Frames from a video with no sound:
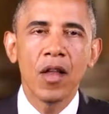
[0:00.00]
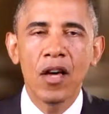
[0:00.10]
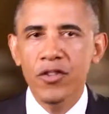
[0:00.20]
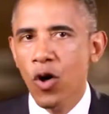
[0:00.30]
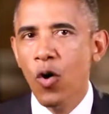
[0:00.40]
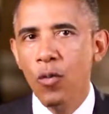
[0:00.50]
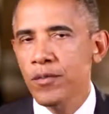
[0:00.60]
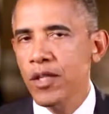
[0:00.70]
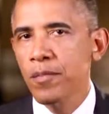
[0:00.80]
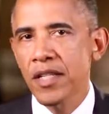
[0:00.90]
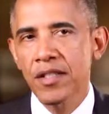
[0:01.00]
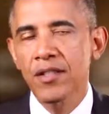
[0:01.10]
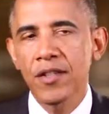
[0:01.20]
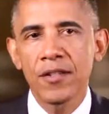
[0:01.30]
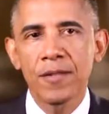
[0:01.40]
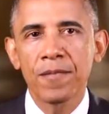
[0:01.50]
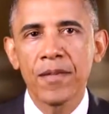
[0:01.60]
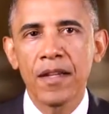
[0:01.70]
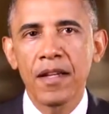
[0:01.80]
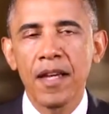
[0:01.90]
lost homes and businesses,
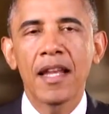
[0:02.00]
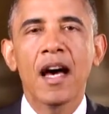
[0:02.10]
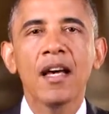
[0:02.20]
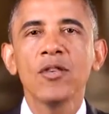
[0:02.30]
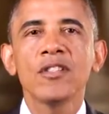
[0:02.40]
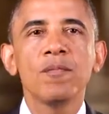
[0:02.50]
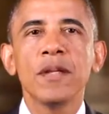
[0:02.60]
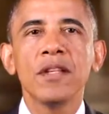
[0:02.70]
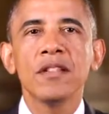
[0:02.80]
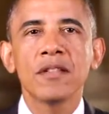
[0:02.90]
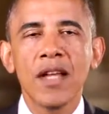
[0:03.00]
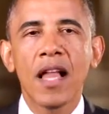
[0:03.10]
and hundreds of billions of